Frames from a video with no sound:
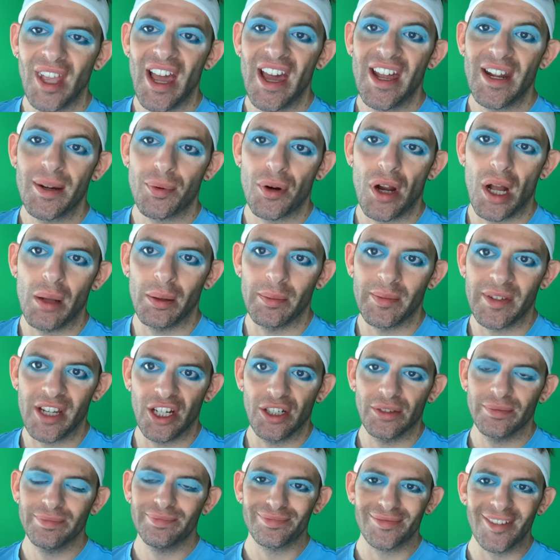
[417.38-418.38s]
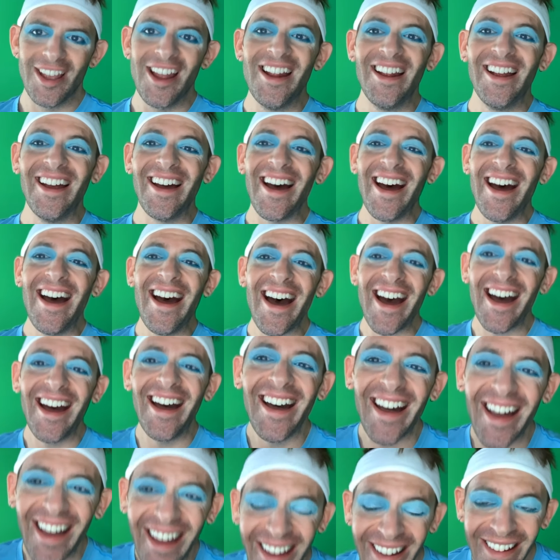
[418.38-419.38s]
I had a problem here.
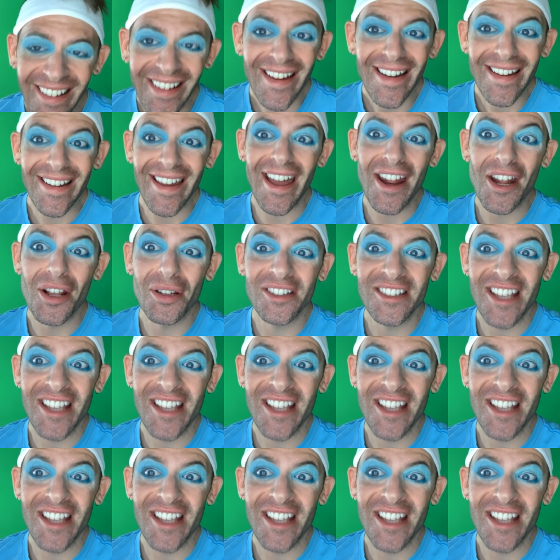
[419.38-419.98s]
Can you